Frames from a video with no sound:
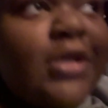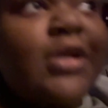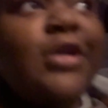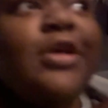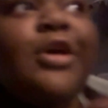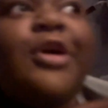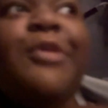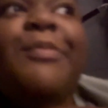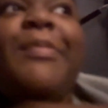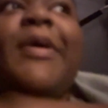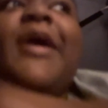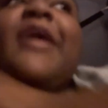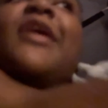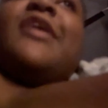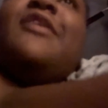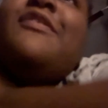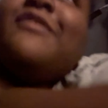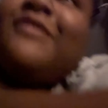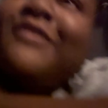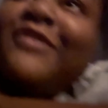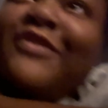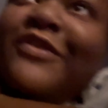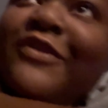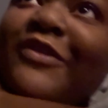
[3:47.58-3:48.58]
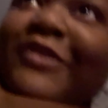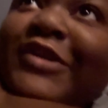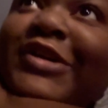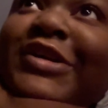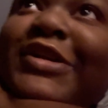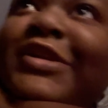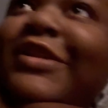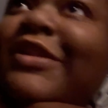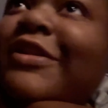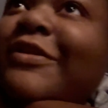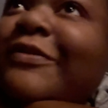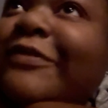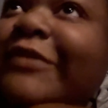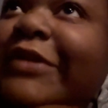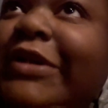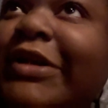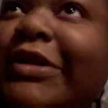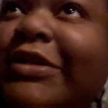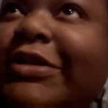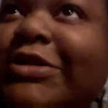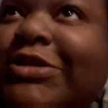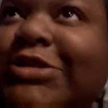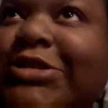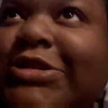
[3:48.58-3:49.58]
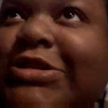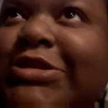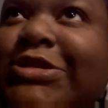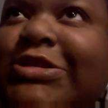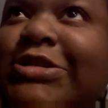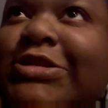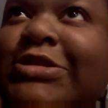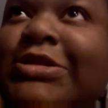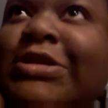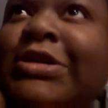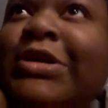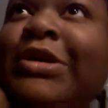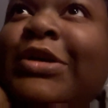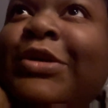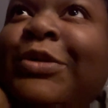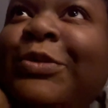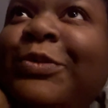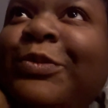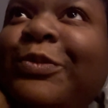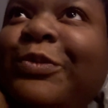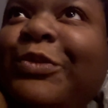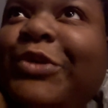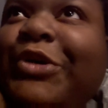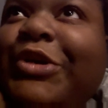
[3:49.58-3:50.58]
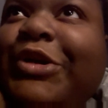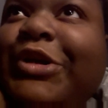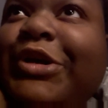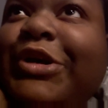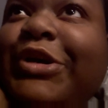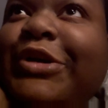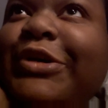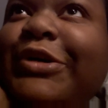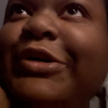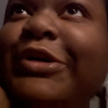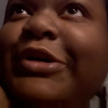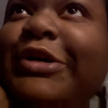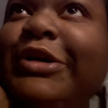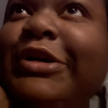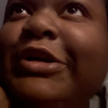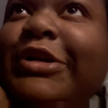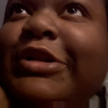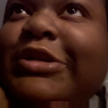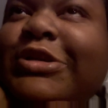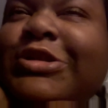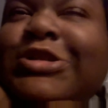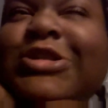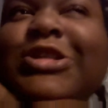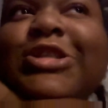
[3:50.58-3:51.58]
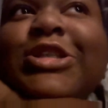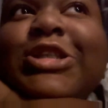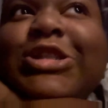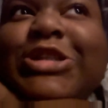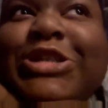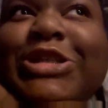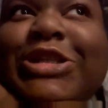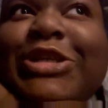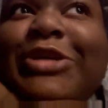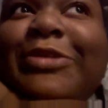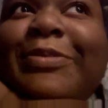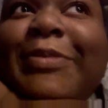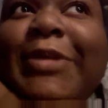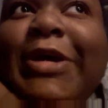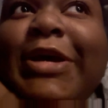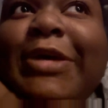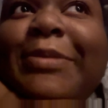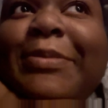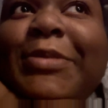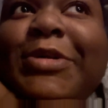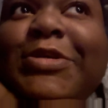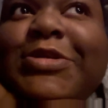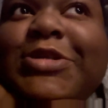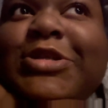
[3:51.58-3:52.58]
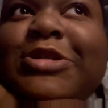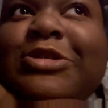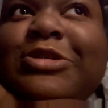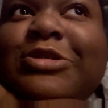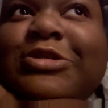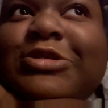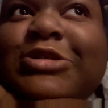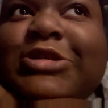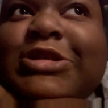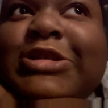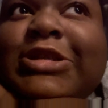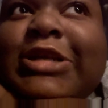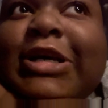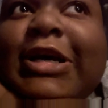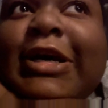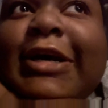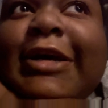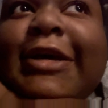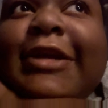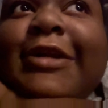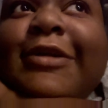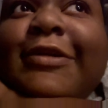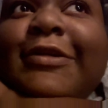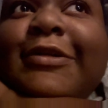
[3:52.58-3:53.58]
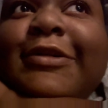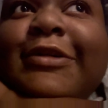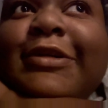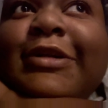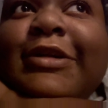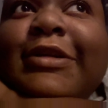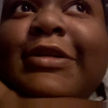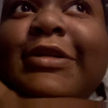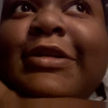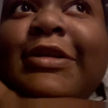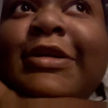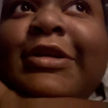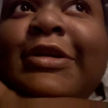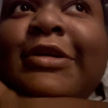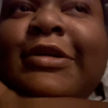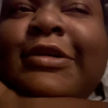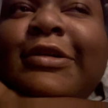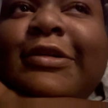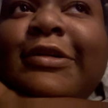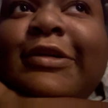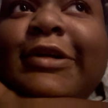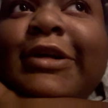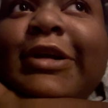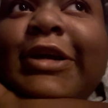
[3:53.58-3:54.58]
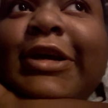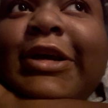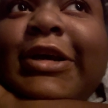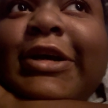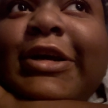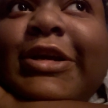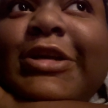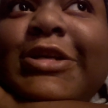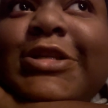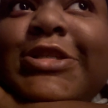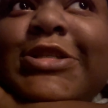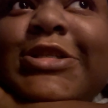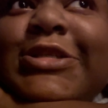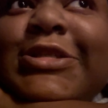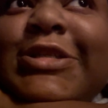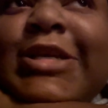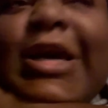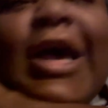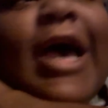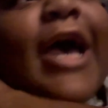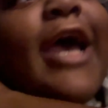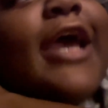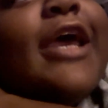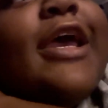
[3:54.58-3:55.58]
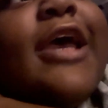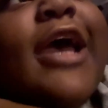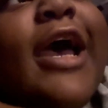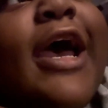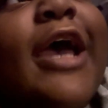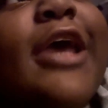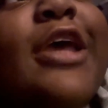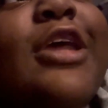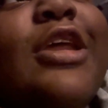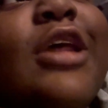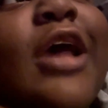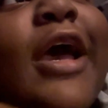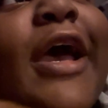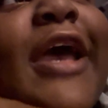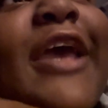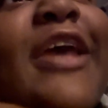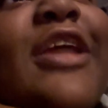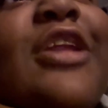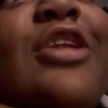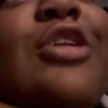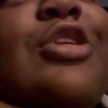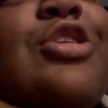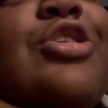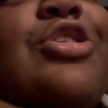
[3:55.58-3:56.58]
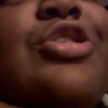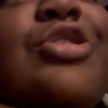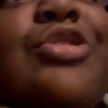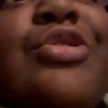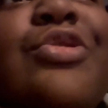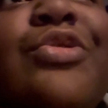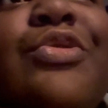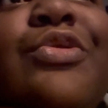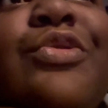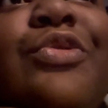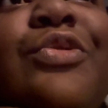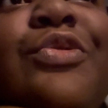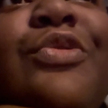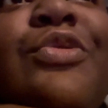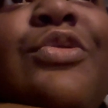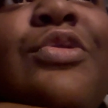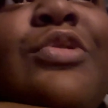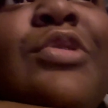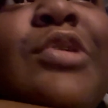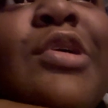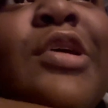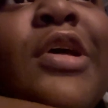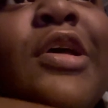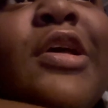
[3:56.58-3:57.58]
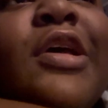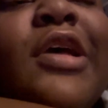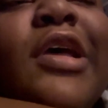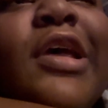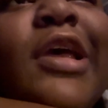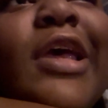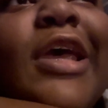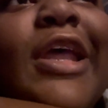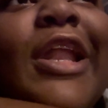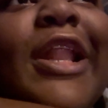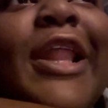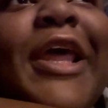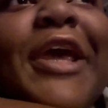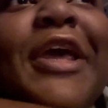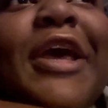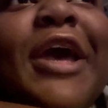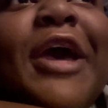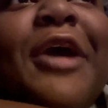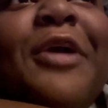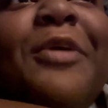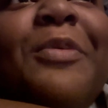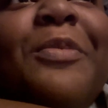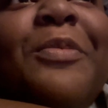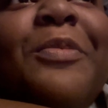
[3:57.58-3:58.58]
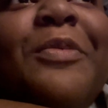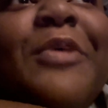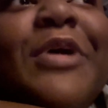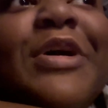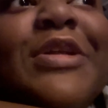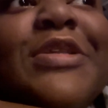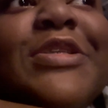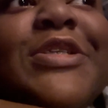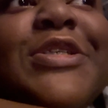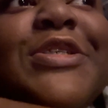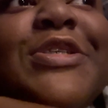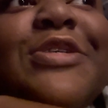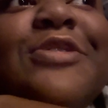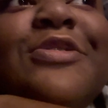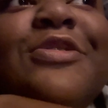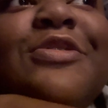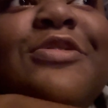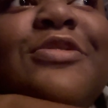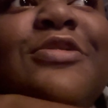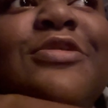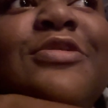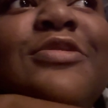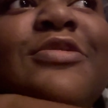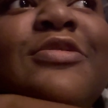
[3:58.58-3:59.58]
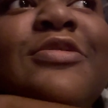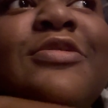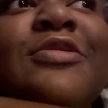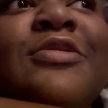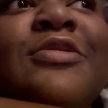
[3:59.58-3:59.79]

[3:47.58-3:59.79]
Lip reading: go back and forth with just really on, should I show my emotional side on here? And it's just, I do, and like, I want to,